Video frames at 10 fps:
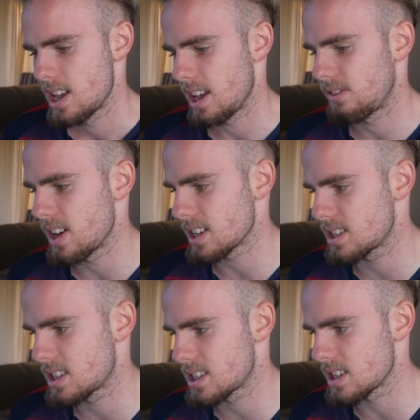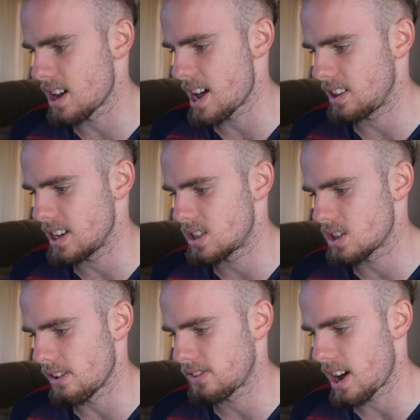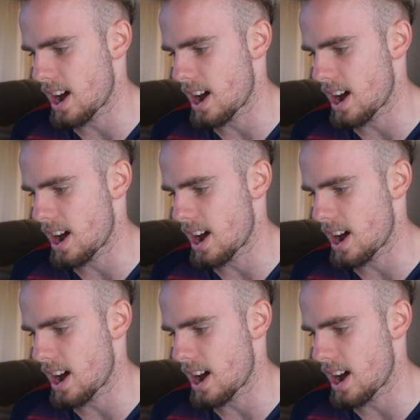If that's slightly softer,